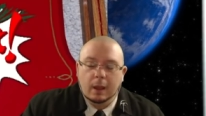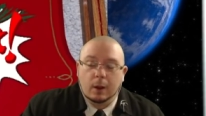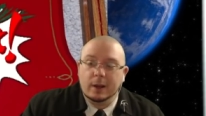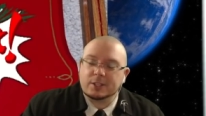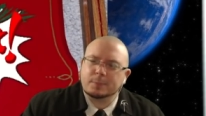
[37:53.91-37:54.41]
Oh,
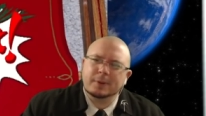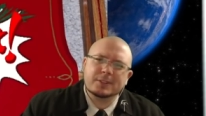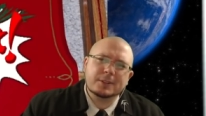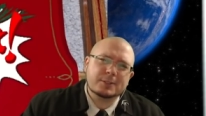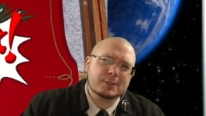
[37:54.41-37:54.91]
I should
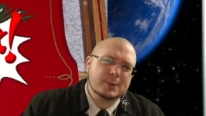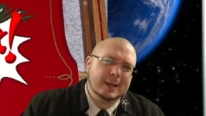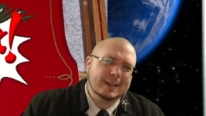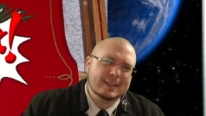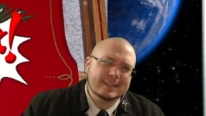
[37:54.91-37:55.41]
mention there's a
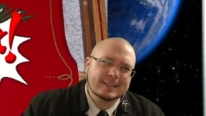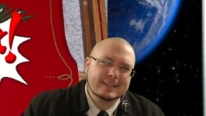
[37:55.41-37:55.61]
dragon.